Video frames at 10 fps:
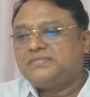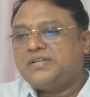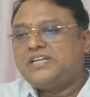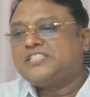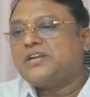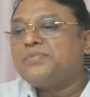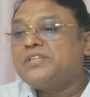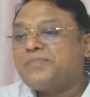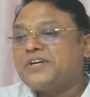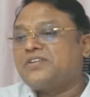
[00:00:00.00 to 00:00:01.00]
disrupt the
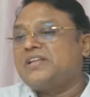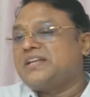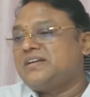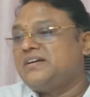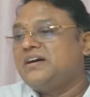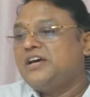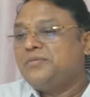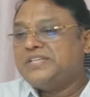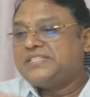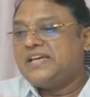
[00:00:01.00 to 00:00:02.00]
particular
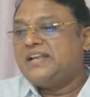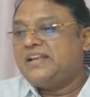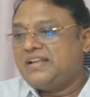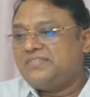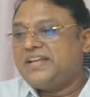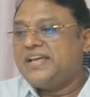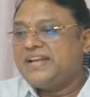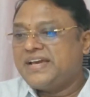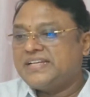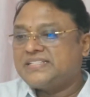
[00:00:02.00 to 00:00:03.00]
BCL11A
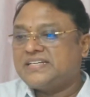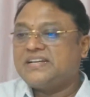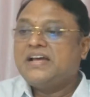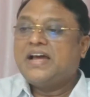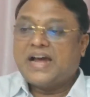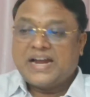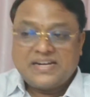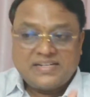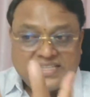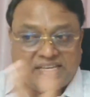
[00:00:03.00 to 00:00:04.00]
enhancer,
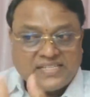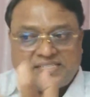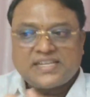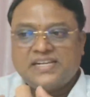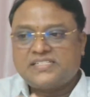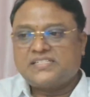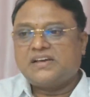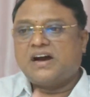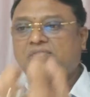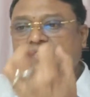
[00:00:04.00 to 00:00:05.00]
and these cells,
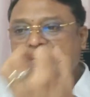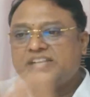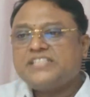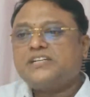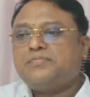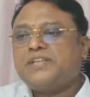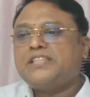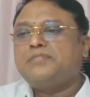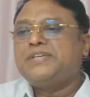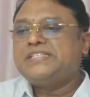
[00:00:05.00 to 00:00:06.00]
after disrupting
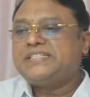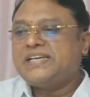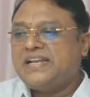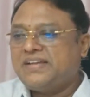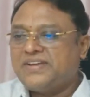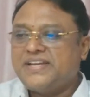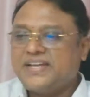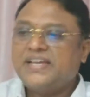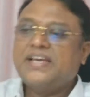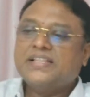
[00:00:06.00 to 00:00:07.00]
the
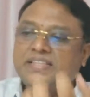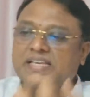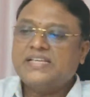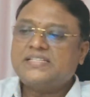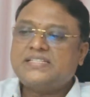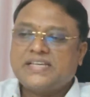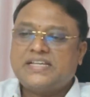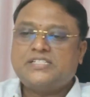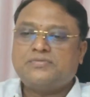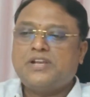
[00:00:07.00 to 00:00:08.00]
BCL11A, these
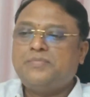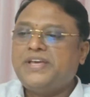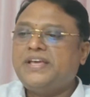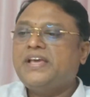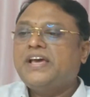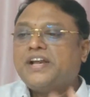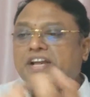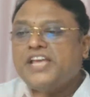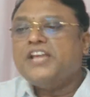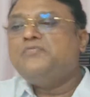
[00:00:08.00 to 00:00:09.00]
cells will be
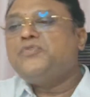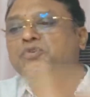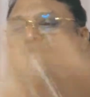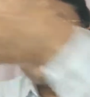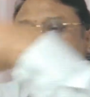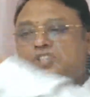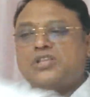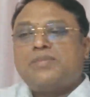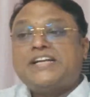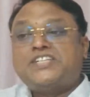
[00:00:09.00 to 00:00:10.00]
reinfused into the
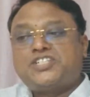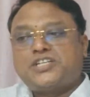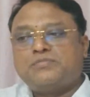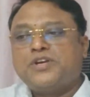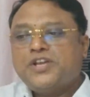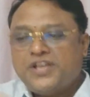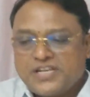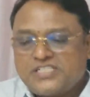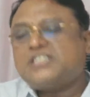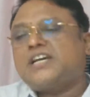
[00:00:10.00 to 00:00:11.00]
bloodstream. You
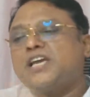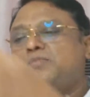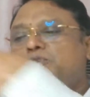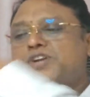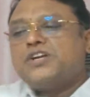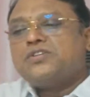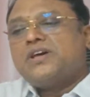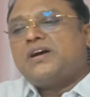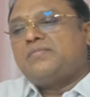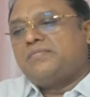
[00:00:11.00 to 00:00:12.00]
can just again put into
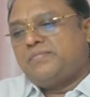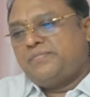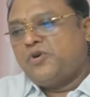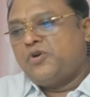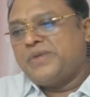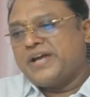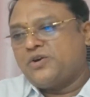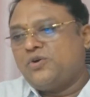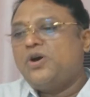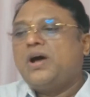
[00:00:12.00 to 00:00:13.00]
the bone
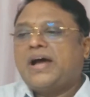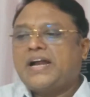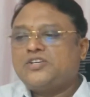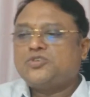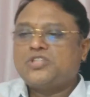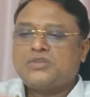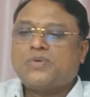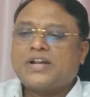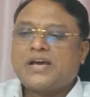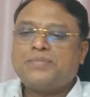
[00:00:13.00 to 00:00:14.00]
marrow, and so that
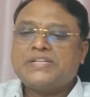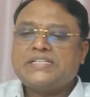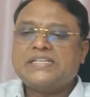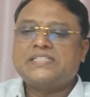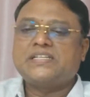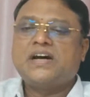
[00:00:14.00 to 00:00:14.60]
what happens is